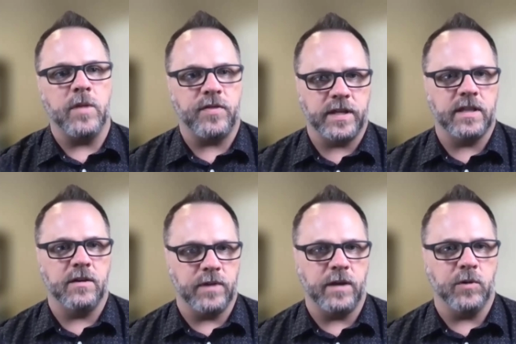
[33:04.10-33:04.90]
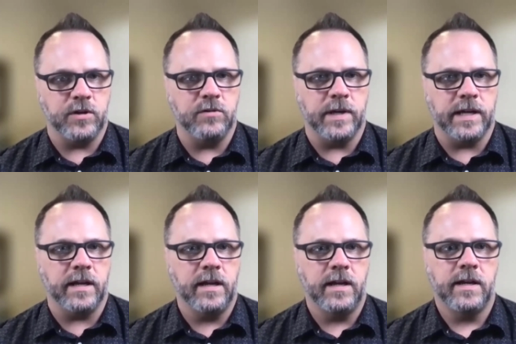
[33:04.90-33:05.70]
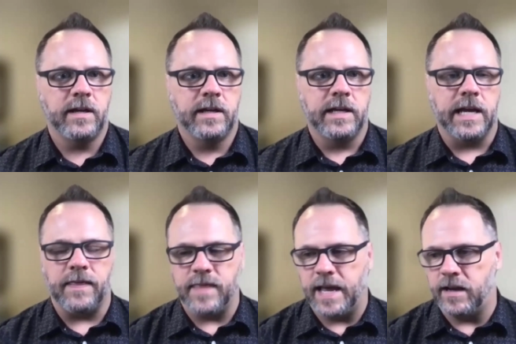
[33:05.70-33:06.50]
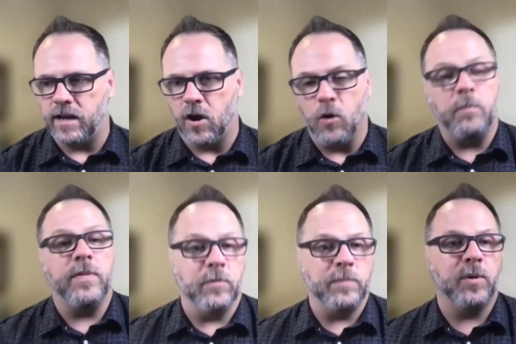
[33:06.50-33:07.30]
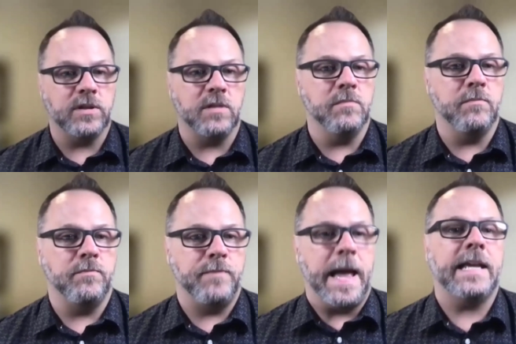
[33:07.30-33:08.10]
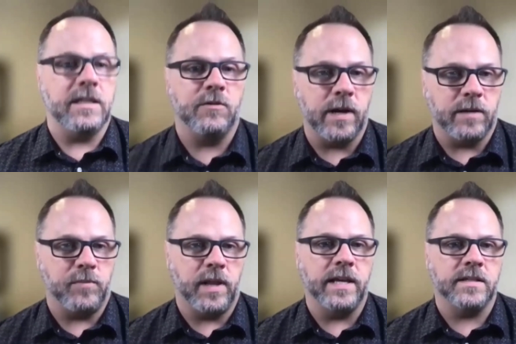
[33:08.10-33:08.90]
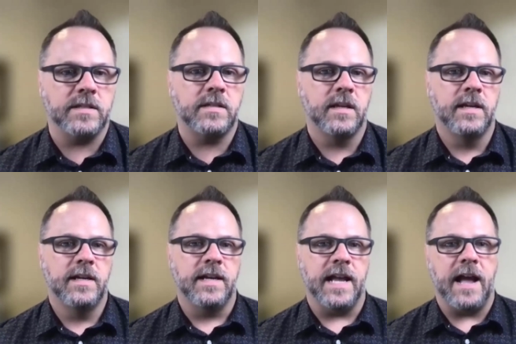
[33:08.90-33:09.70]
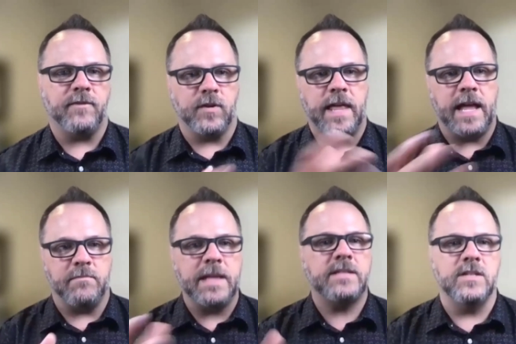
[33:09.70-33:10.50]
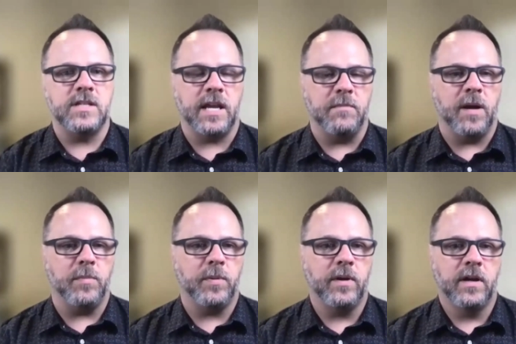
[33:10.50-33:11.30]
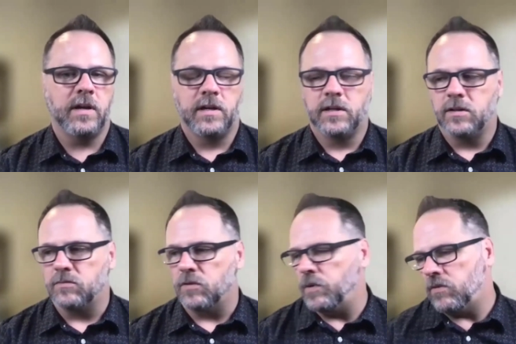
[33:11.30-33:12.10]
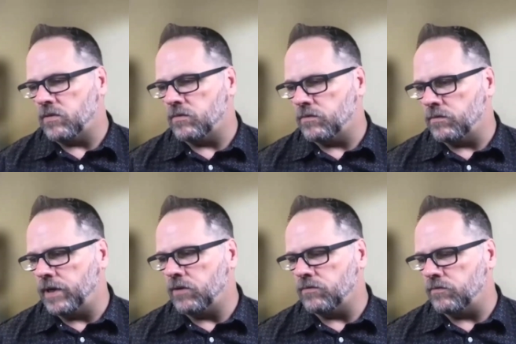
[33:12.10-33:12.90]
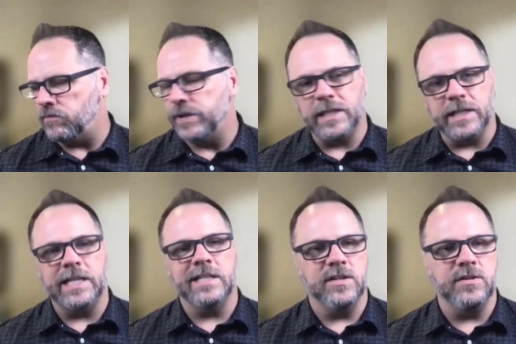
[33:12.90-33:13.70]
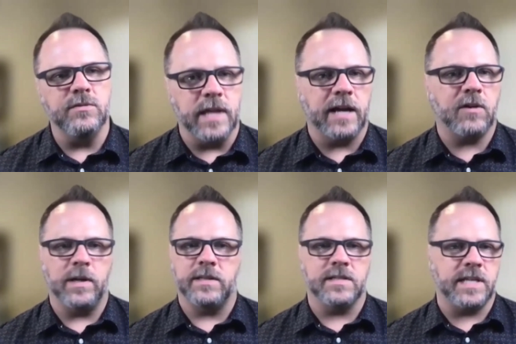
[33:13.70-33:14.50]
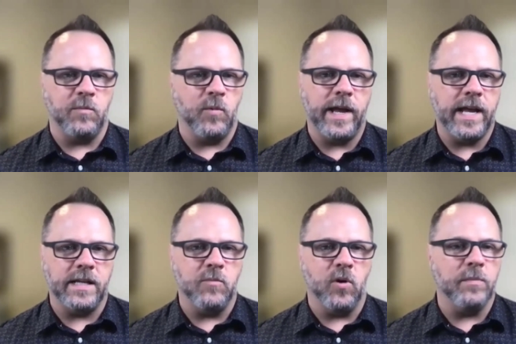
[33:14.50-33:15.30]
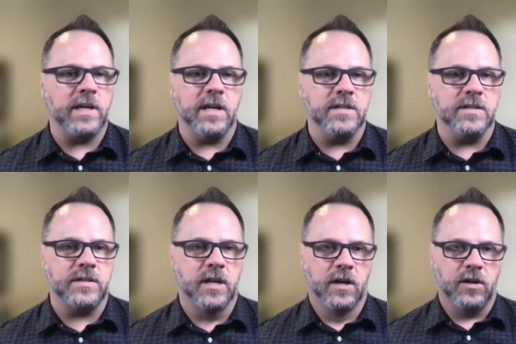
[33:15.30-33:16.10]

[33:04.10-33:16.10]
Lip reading: the thing that they were doing and then hope that we put them back in the right place after that message came up. But we don't really need to do that quite the same way anymore, because